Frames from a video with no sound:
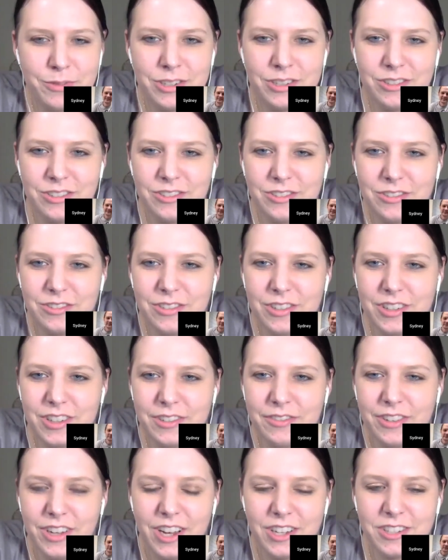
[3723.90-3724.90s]
to,
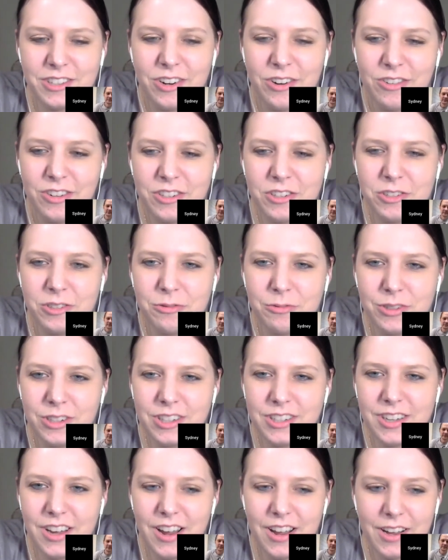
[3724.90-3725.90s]
if you guys are going to Geo
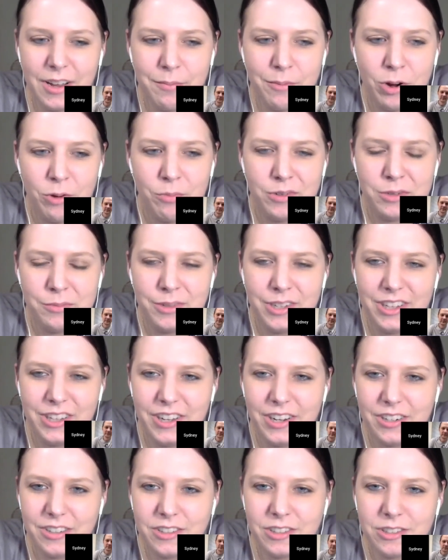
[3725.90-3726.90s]
Woodstock, I'm hoping to be
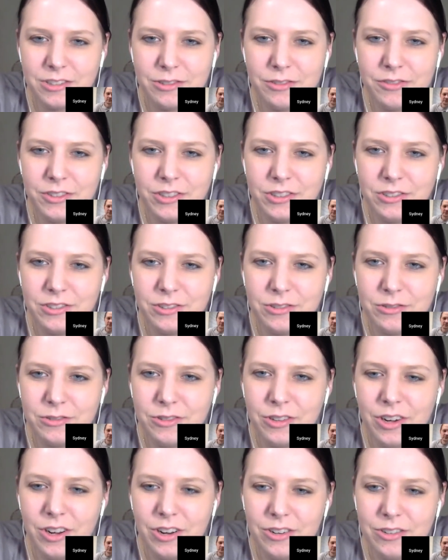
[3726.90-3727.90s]
there. So if you
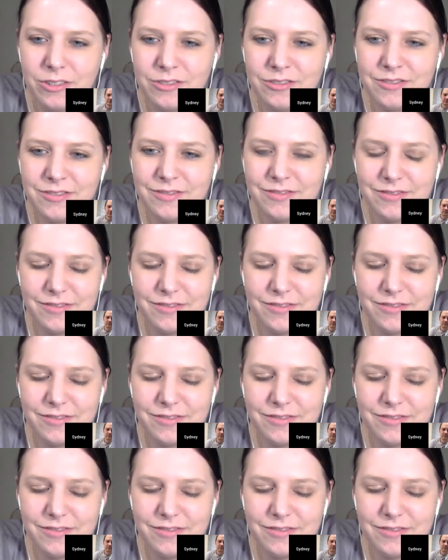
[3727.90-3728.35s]
do go,